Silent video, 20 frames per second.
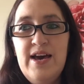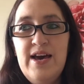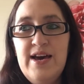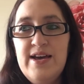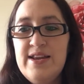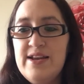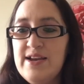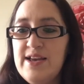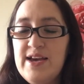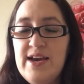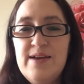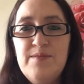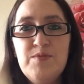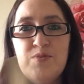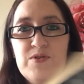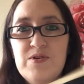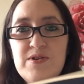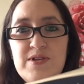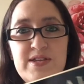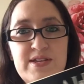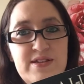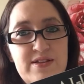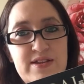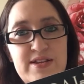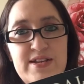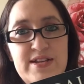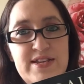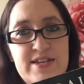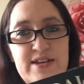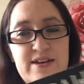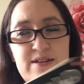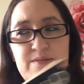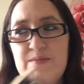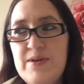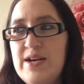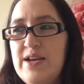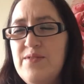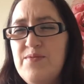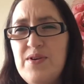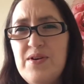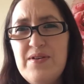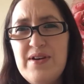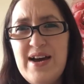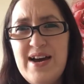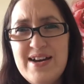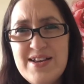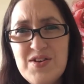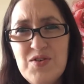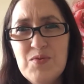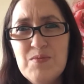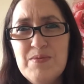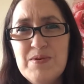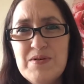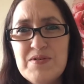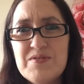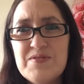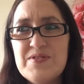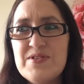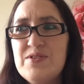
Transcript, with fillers: And I came across this on the internet and I'm like, he wrote adult books.